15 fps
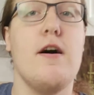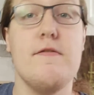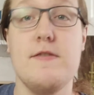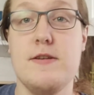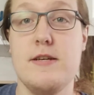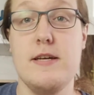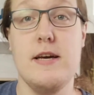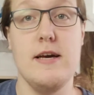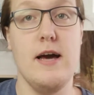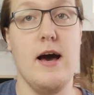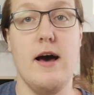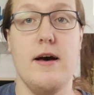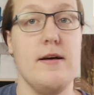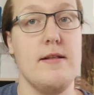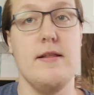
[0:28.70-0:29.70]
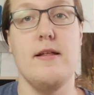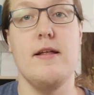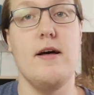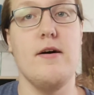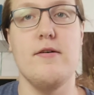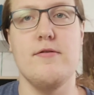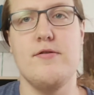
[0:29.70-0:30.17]
obviously,
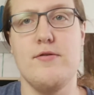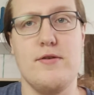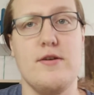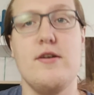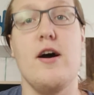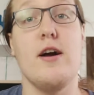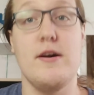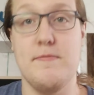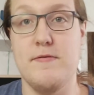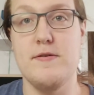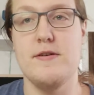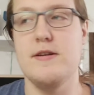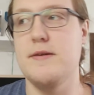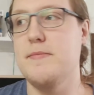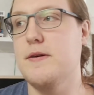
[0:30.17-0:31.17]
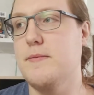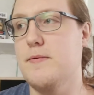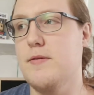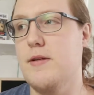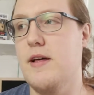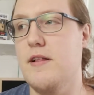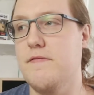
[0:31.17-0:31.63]
I'll sort of talk firstly a bit
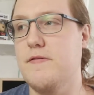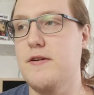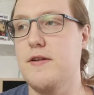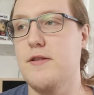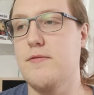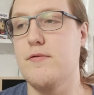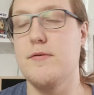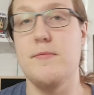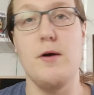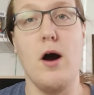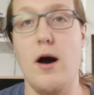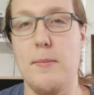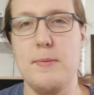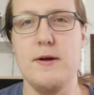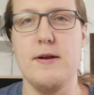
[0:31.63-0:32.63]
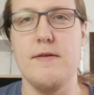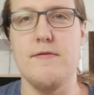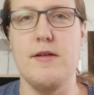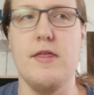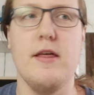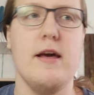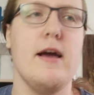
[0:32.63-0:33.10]
about the elephant in the room, COPPA and
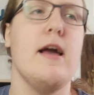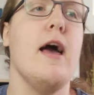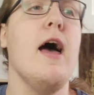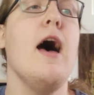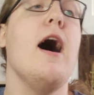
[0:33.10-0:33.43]
everything.